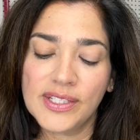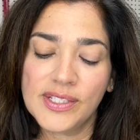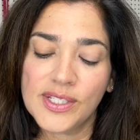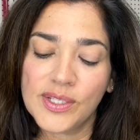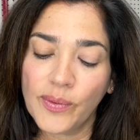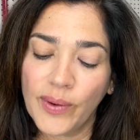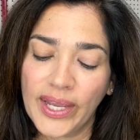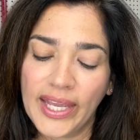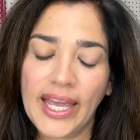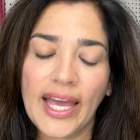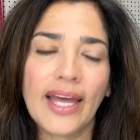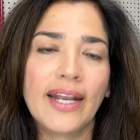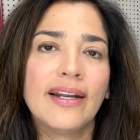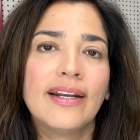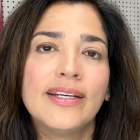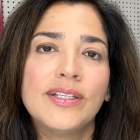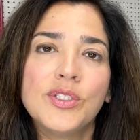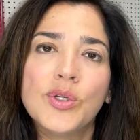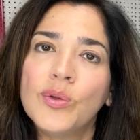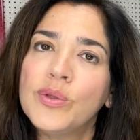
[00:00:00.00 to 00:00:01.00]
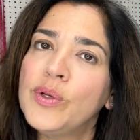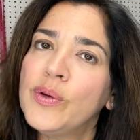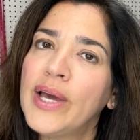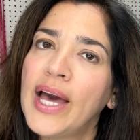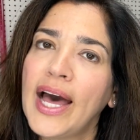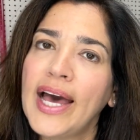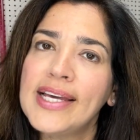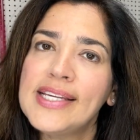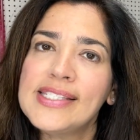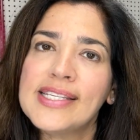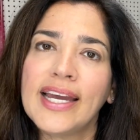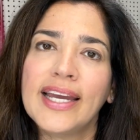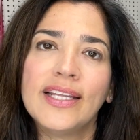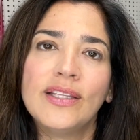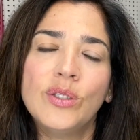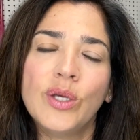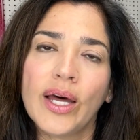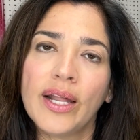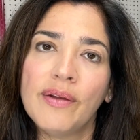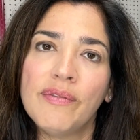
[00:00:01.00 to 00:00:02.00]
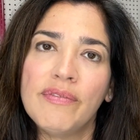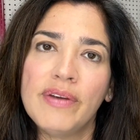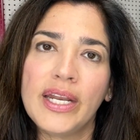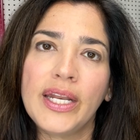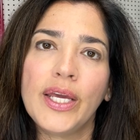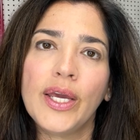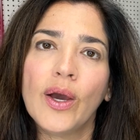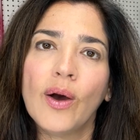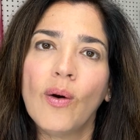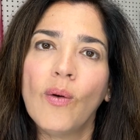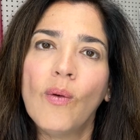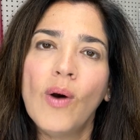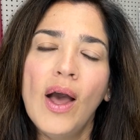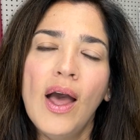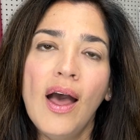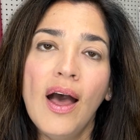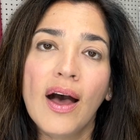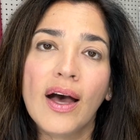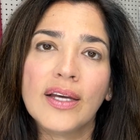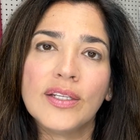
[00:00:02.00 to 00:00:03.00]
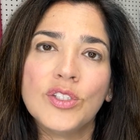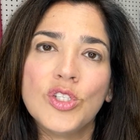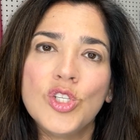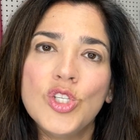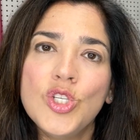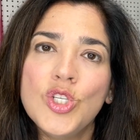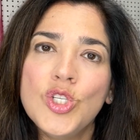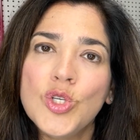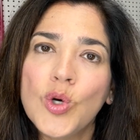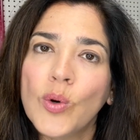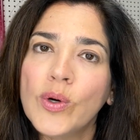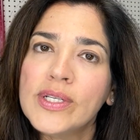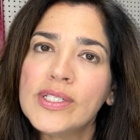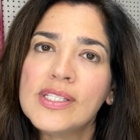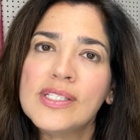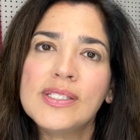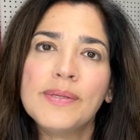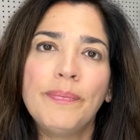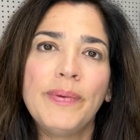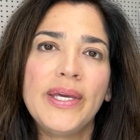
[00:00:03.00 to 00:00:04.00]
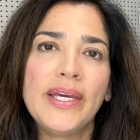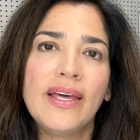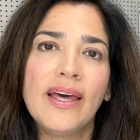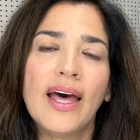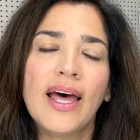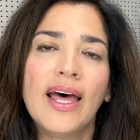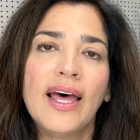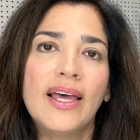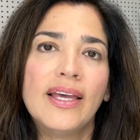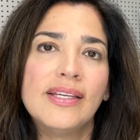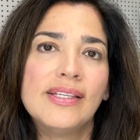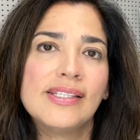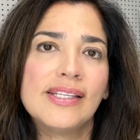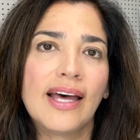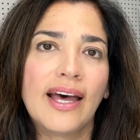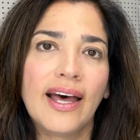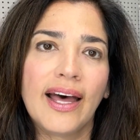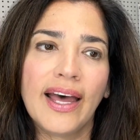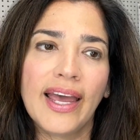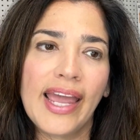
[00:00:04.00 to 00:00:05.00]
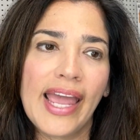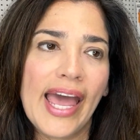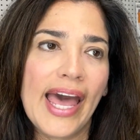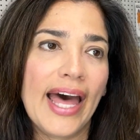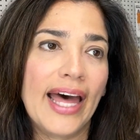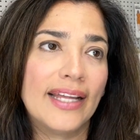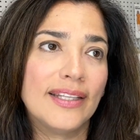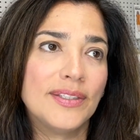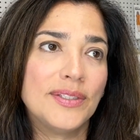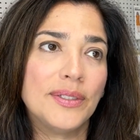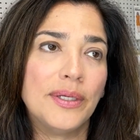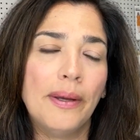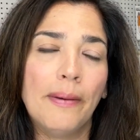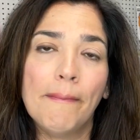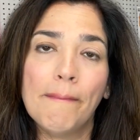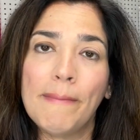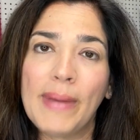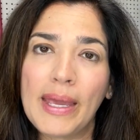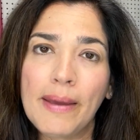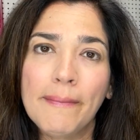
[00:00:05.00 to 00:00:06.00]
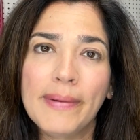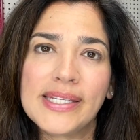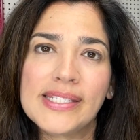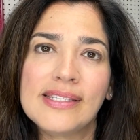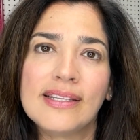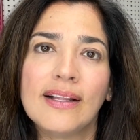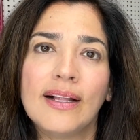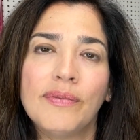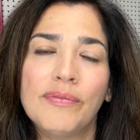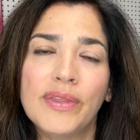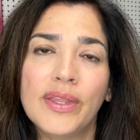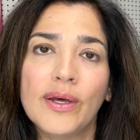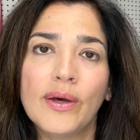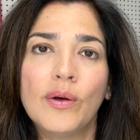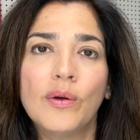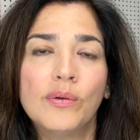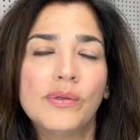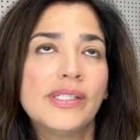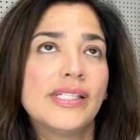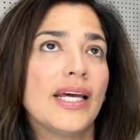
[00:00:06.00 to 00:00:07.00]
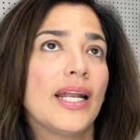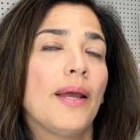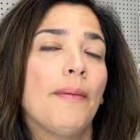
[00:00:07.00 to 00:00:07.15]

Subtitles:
So again, and I told you guys I had done a video on shorts because I had to make myself those, and